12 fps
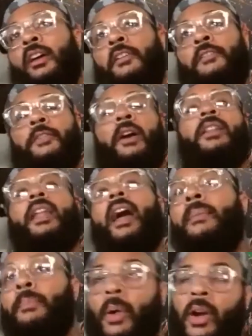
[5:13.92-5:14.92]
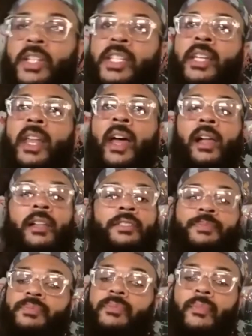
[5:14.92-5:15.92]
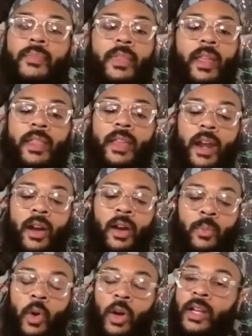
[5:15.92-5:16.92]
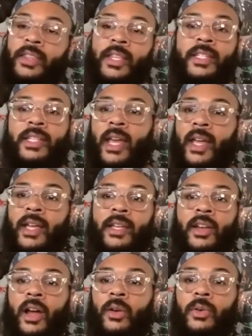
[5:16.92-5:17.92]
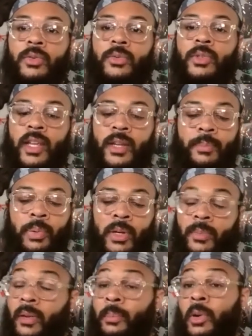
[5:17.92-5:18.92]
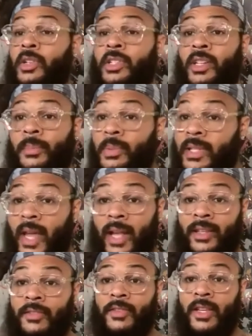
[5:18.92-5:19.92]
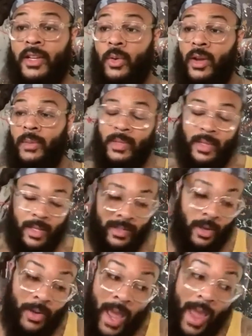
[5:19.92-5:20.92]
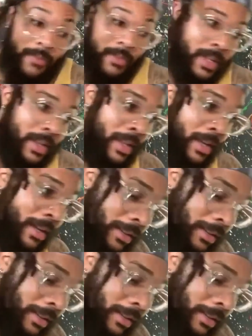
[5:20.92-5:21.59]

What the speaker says: frontline personnel that are working this thing, you know, who need personal protective equipment that don't have anything